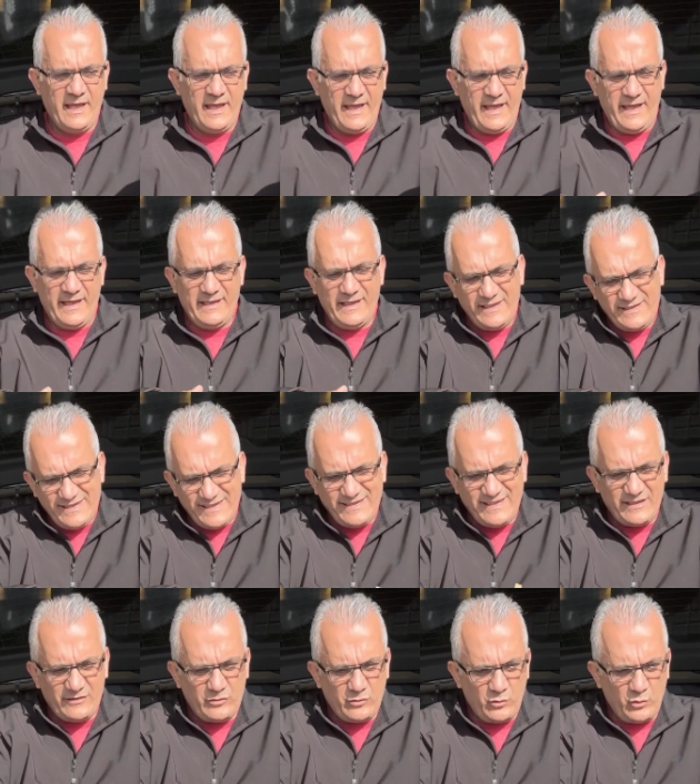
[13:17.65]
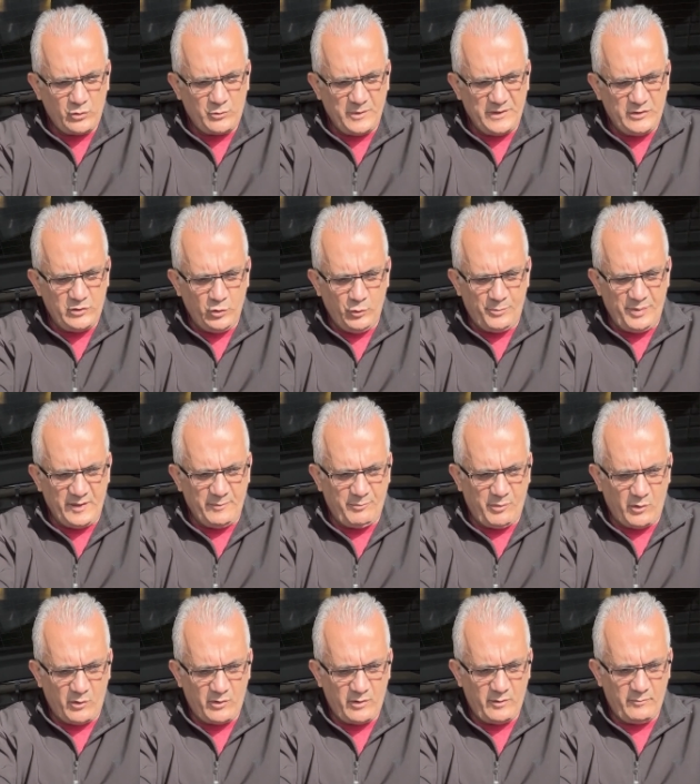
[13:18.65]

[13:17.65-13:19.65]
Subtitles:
And it's easier to do it with 2 people,